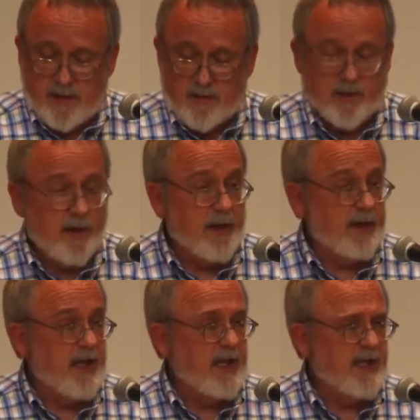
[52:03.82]
regarding
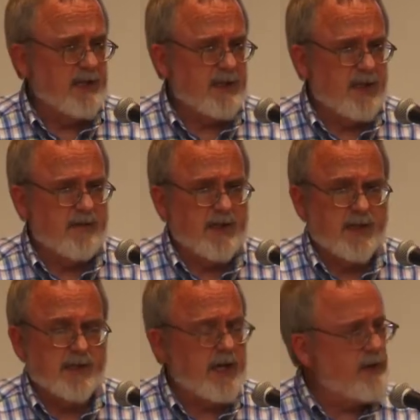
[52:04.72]
any legislative
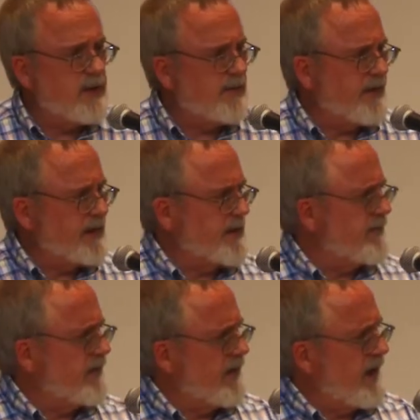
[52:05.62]
changes. I don't know if that's
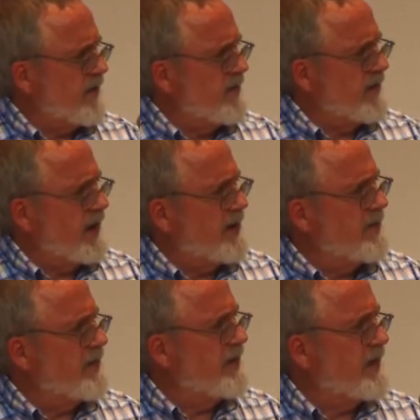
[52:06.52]
ever happened, Adam.
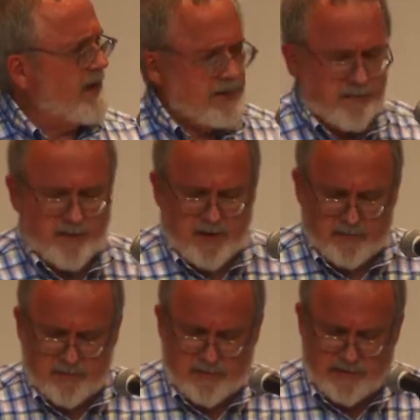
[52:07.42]
Do you think that's ever
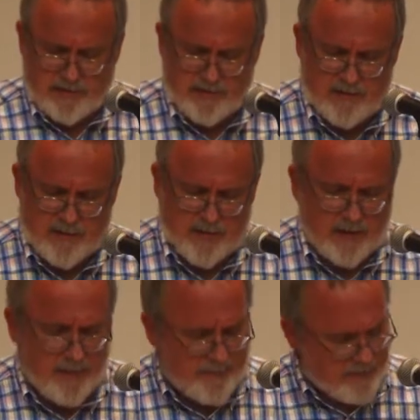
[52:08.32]
happened?
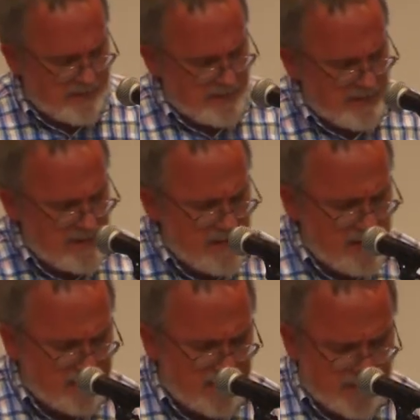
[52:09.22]

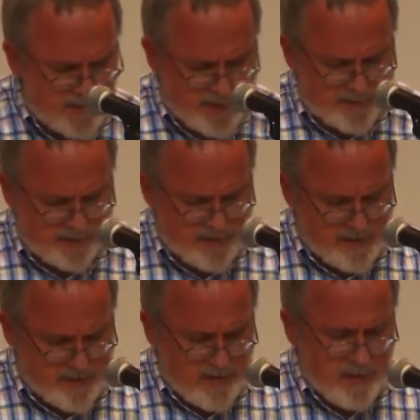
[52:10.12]
I'm not sure it has.
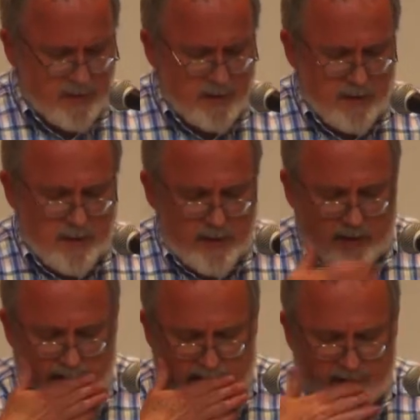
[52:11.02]

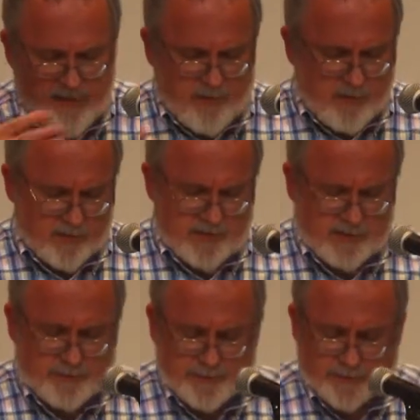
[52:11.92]
Movie quotes.
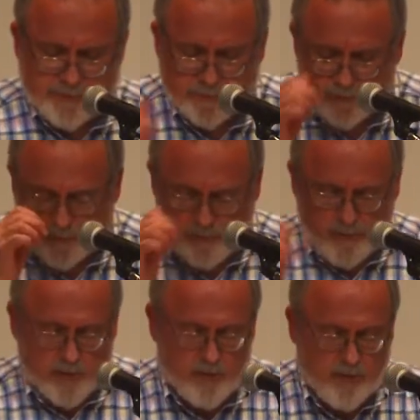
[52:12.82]

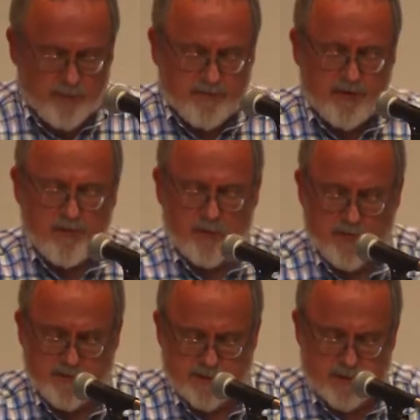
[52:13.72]
One of my favorite
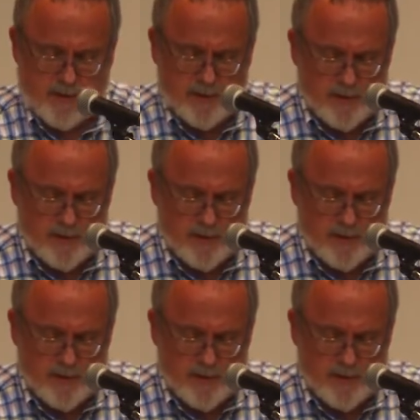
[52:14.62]
movies.